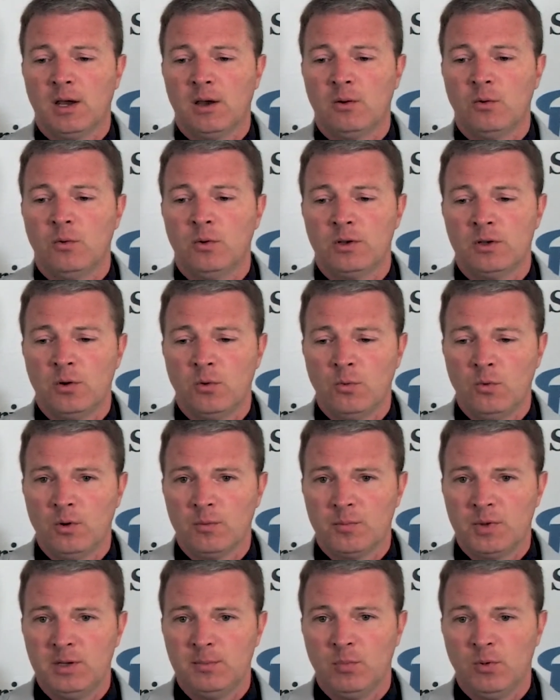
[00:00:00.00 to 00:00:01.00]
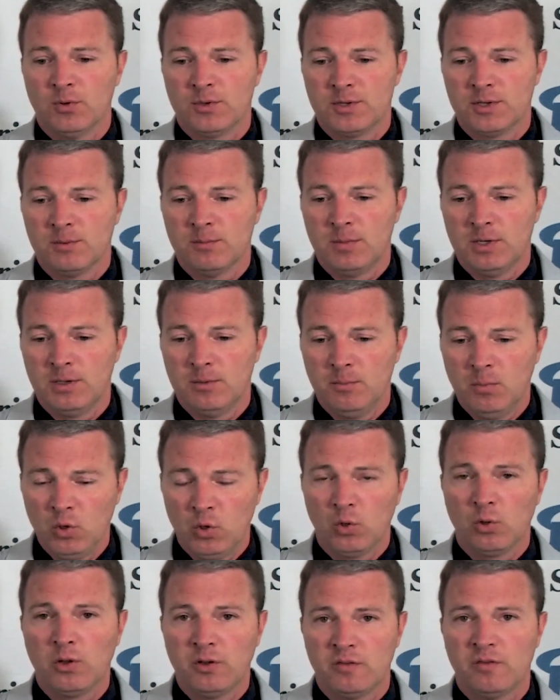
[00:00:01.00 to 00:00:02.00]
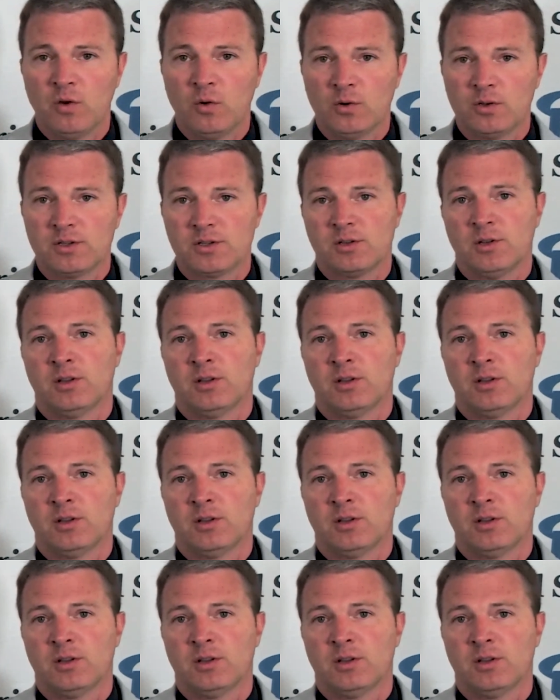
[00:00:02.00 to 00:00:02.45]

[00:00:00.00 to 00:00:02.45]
we don't want people to be purely focused